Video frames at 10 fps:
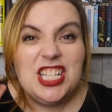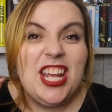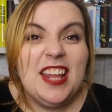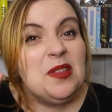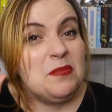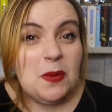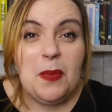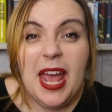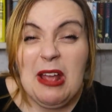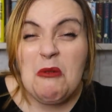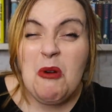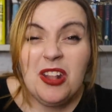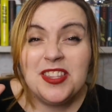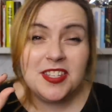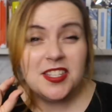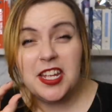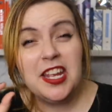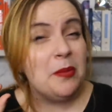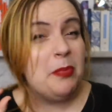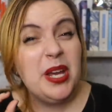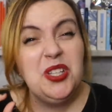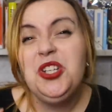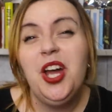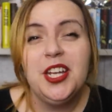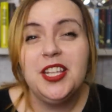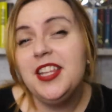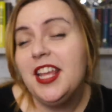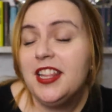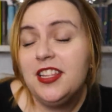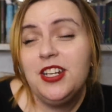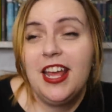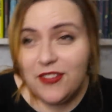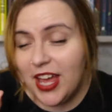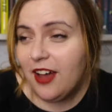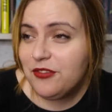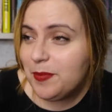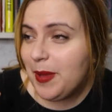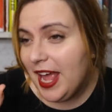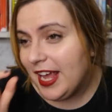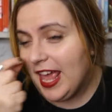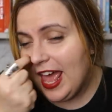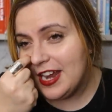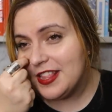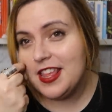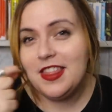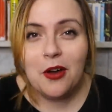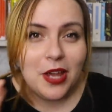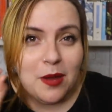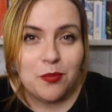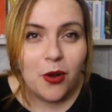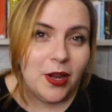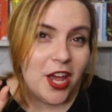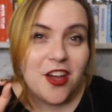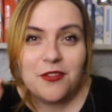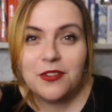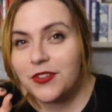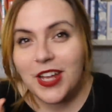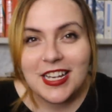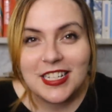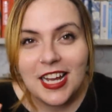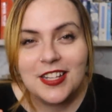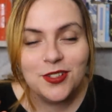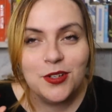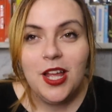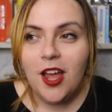get them to pay once in a big chunk and then they never have to pay again and then they'll keep rolling it over and forget to cancel.